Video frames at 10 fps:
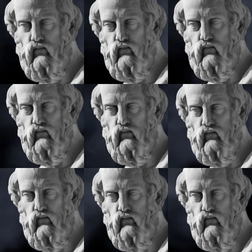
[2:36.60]

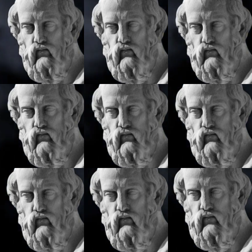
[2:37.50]

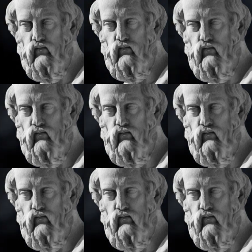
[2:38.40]
Nobody speaks.